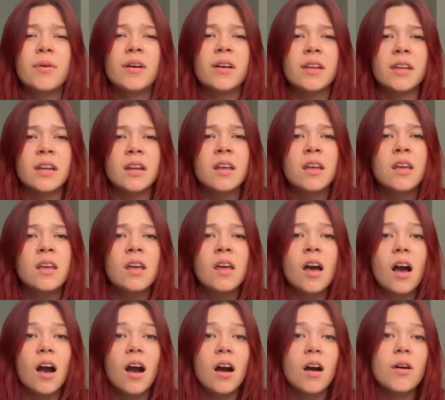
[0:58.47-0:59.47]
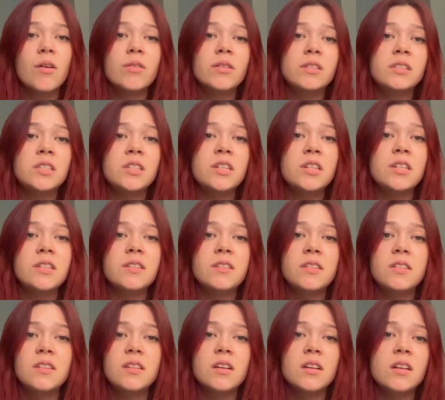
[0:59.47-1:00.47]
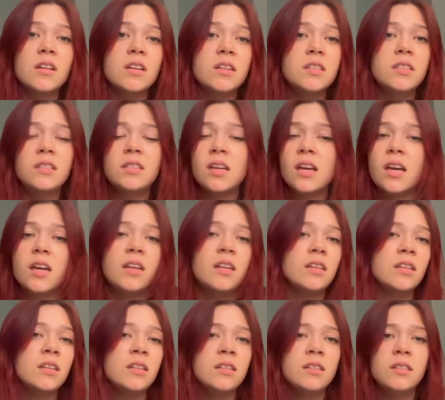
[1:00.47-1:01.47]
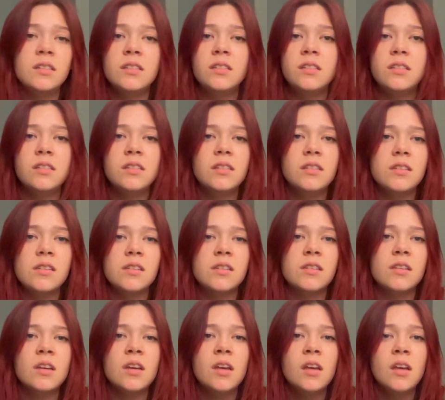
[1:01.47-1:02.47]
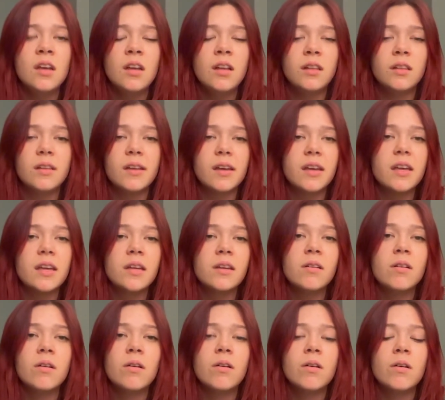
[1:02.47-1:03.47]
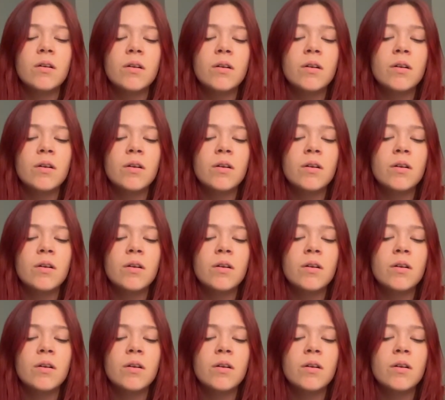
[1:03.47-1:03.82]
but I was just a tenant laid off.